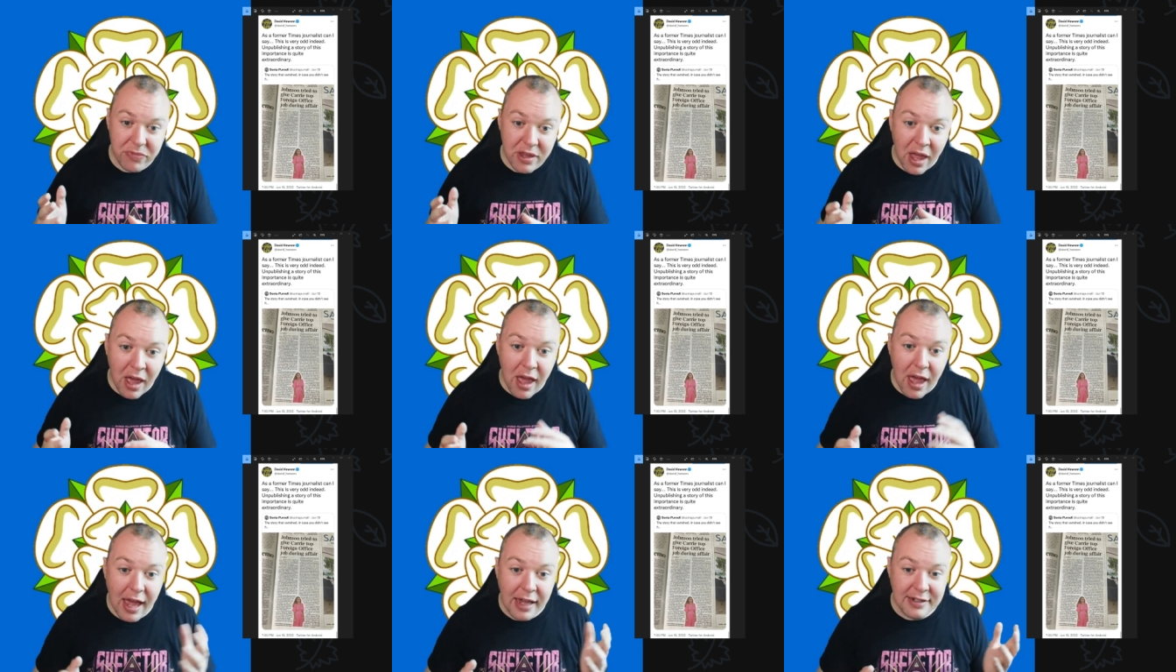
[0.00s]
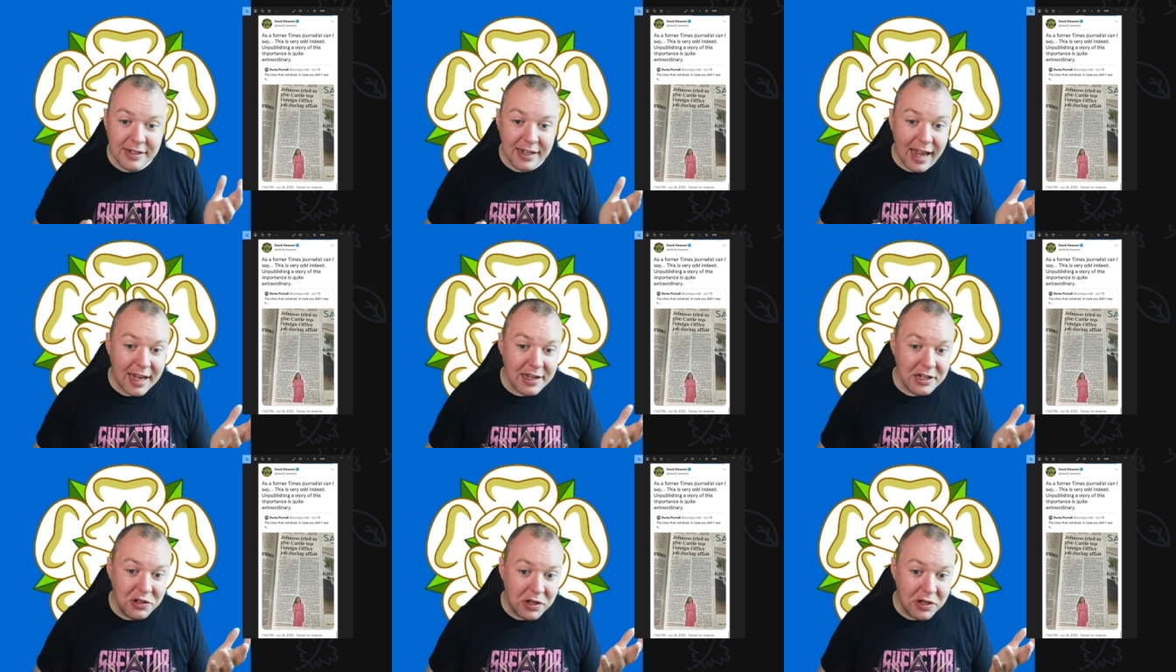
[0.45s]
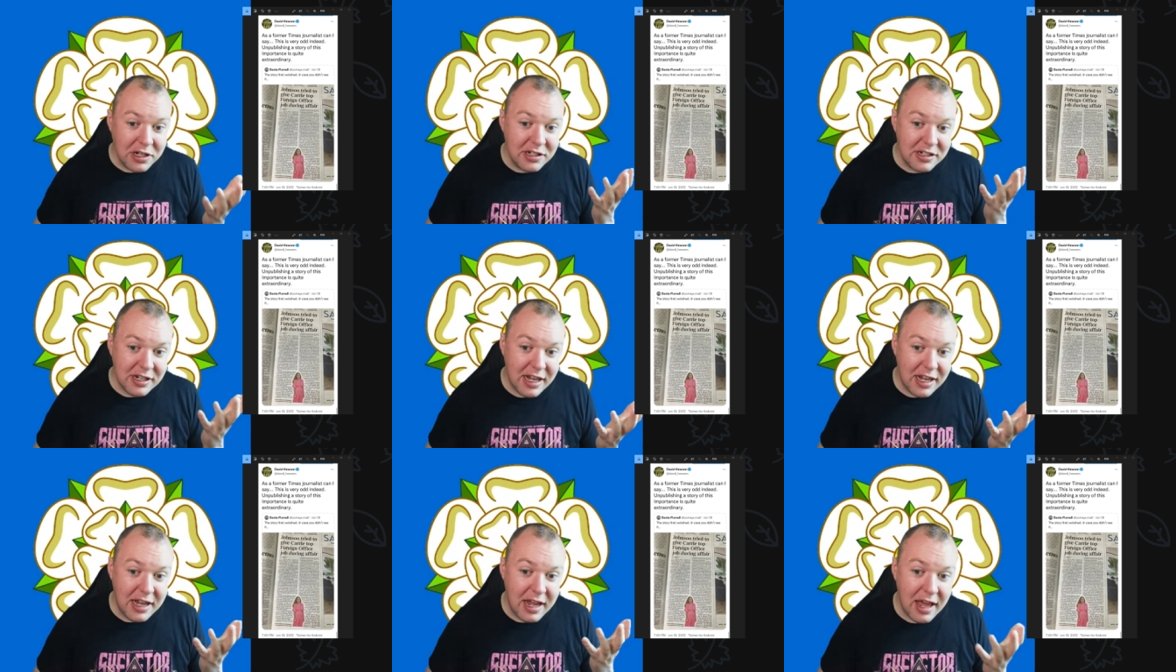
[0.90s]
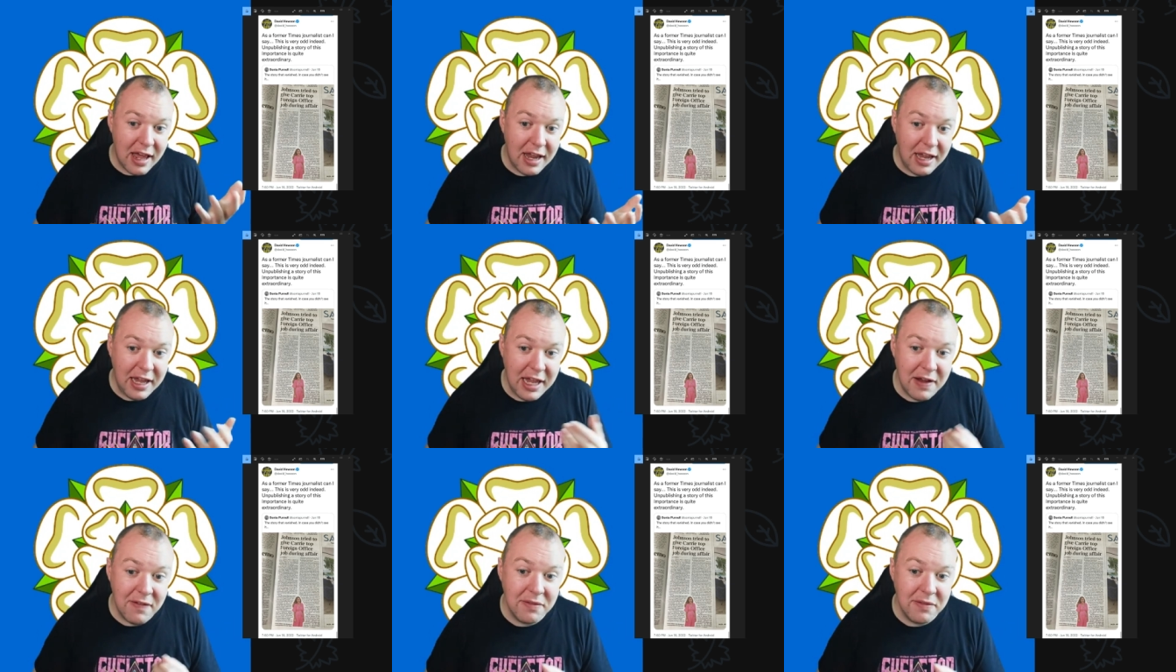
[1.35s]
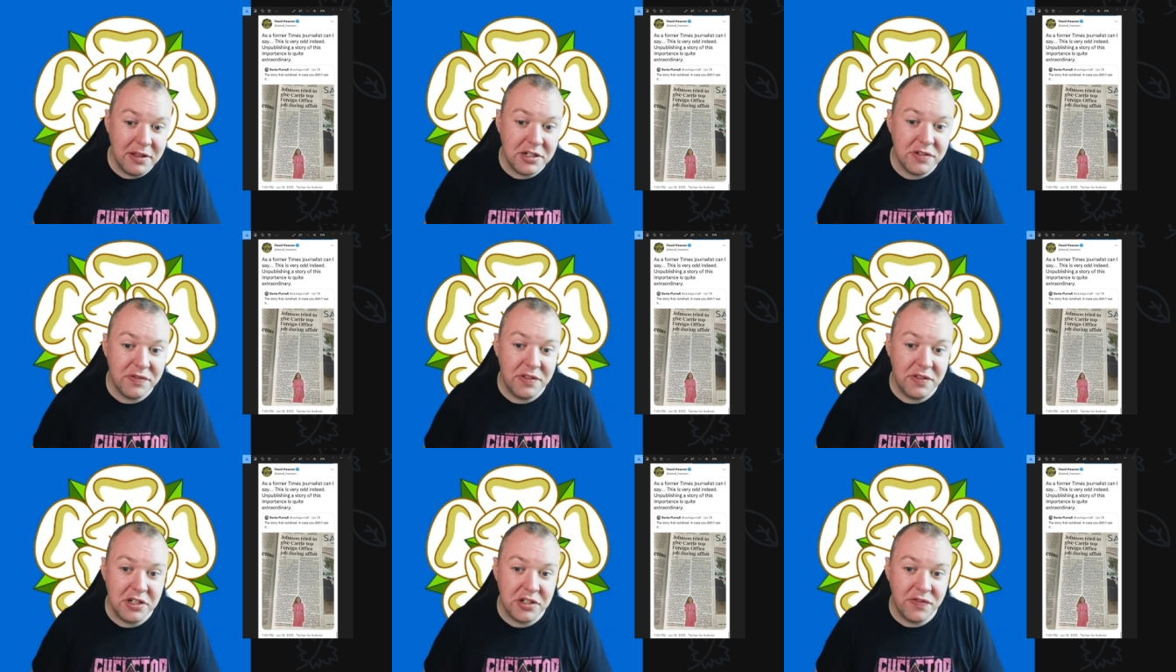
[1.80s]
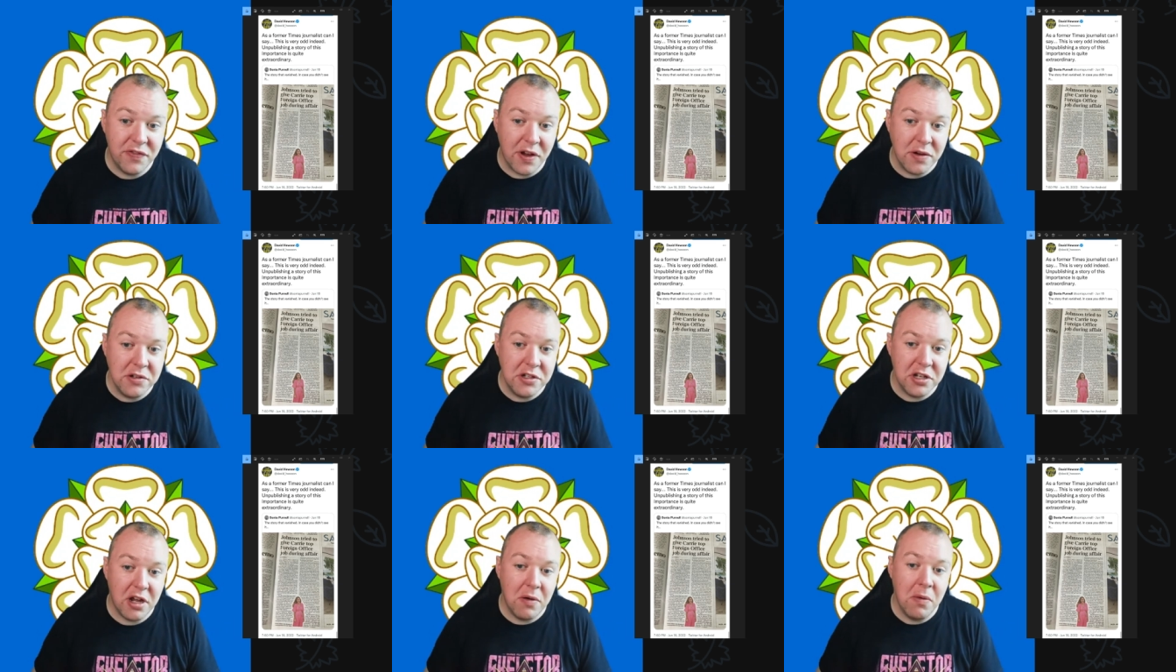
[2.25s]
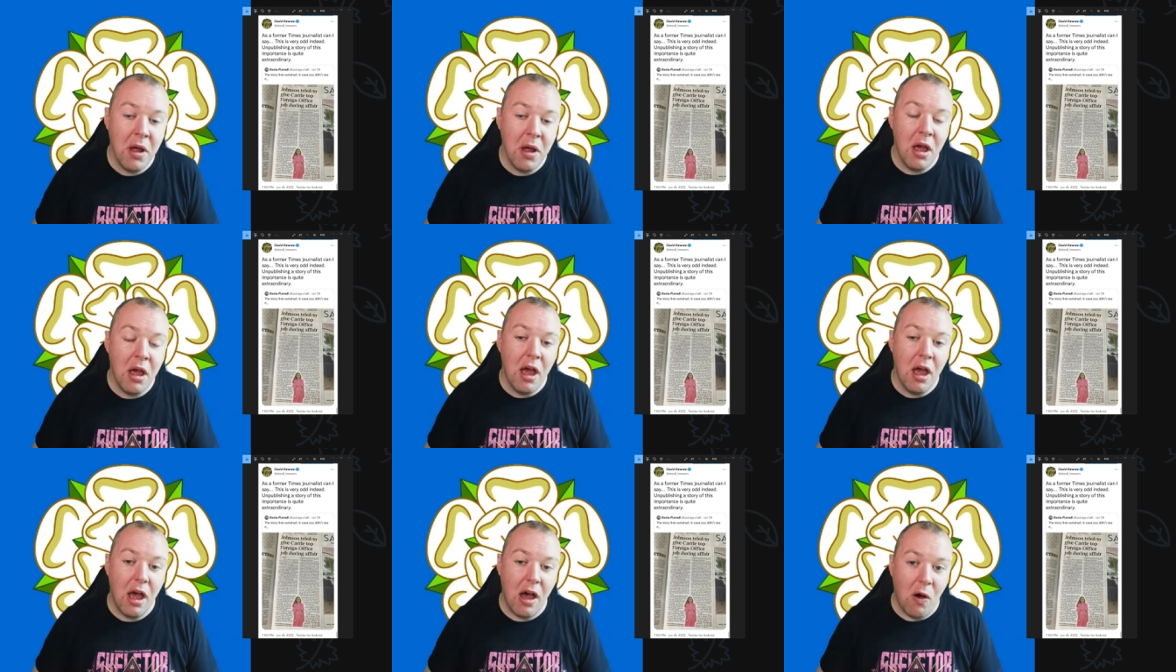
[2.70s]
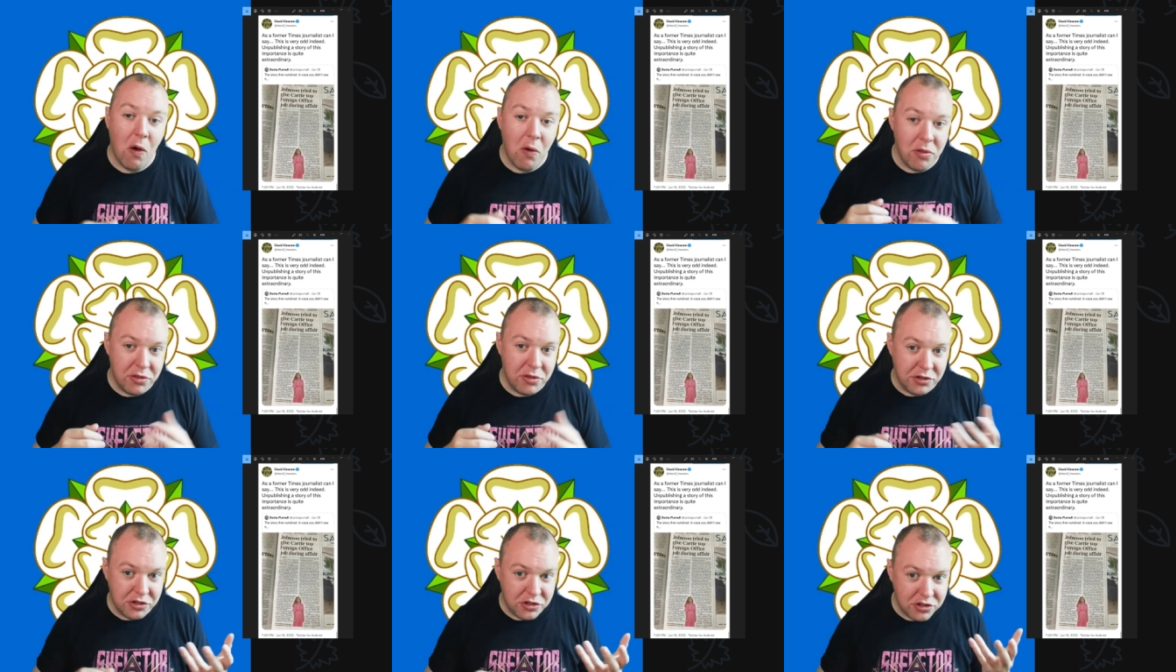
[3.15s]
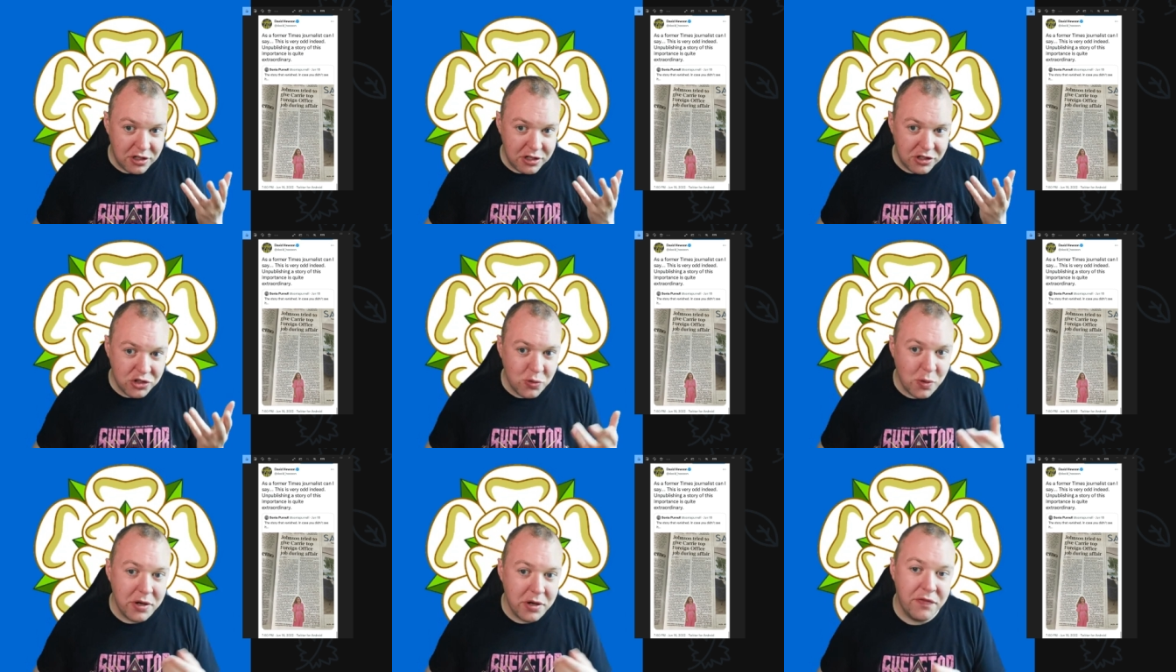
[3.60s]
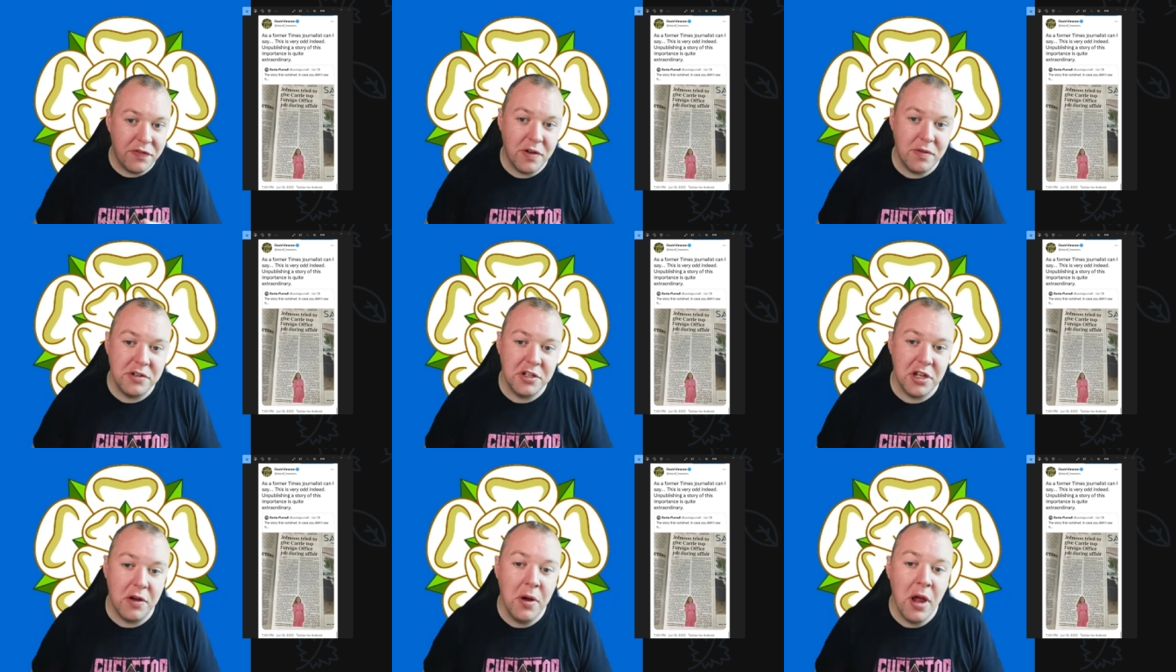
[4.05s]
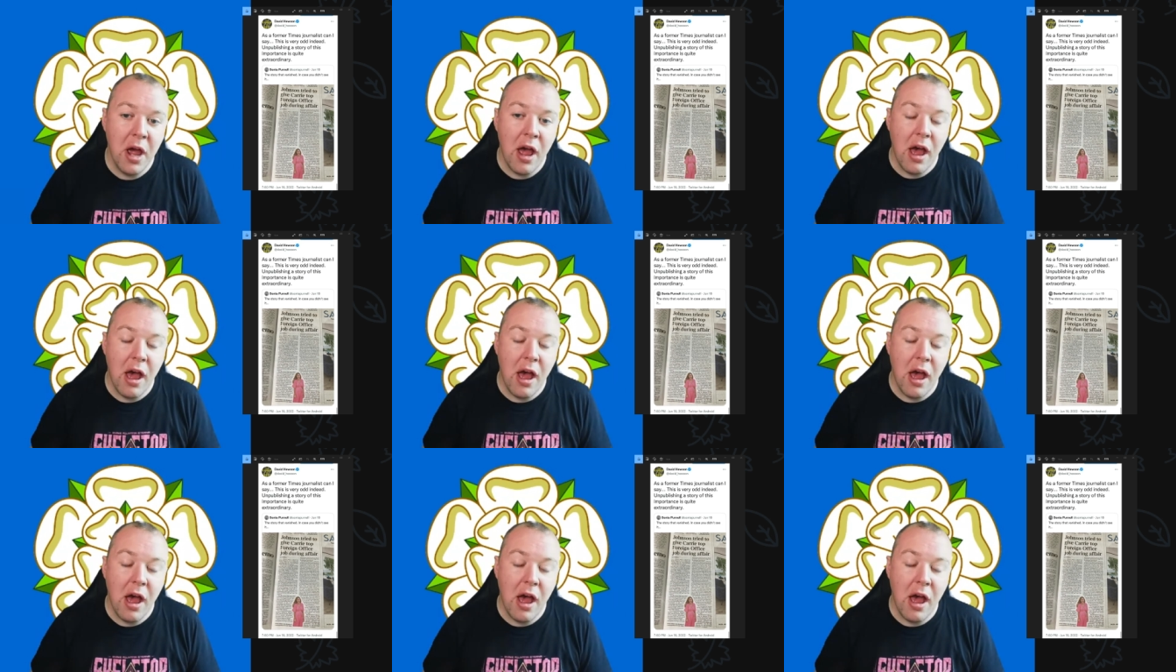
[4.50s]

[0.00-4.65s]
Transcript: as again, you can see here in this photo, or this Twitter photo,